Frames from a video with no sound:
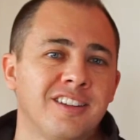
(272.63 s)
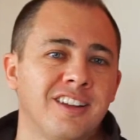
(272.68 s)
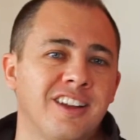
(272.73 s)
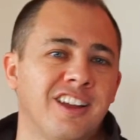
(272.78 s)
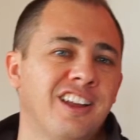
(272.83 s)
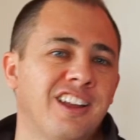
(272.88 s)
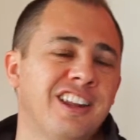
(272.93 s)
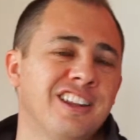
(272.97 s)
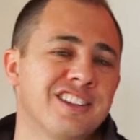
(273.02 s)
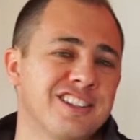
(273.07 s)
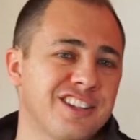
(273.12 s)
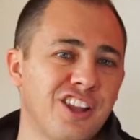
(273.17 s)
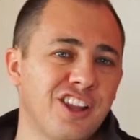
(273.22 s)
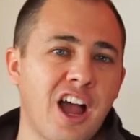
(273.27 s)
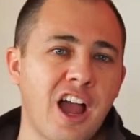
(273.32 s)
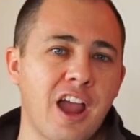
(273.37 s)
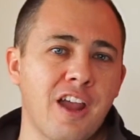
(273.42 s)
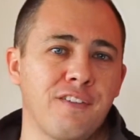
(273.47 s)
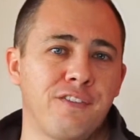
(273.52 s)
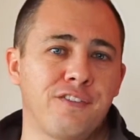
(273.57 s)
in his
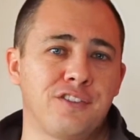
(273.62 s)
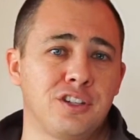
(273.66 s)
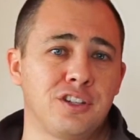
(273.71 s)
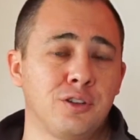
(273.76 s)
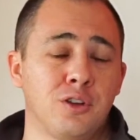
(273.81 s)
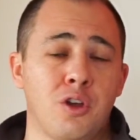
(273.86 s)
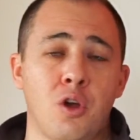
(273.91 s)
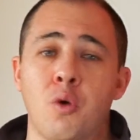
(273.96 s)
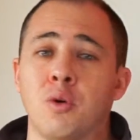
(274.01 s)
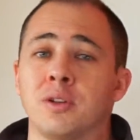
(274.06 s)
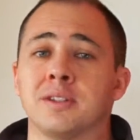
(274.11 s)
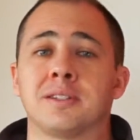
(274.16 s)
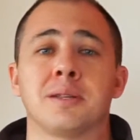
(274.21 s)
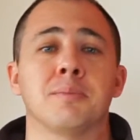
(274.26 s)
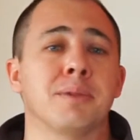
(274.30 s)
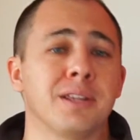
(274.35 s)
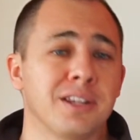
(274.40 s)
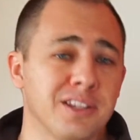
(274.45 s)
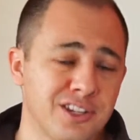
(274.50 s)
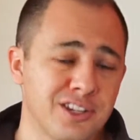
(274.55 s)
life to go into
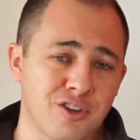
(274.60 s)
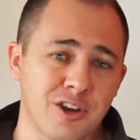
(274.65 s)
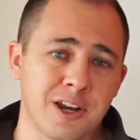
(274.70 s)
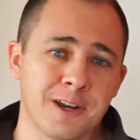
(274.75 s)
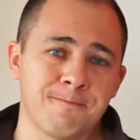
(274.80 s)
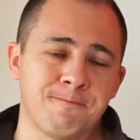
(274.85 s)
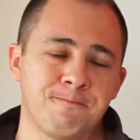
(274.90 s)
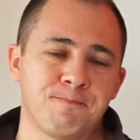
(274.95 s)
ministry.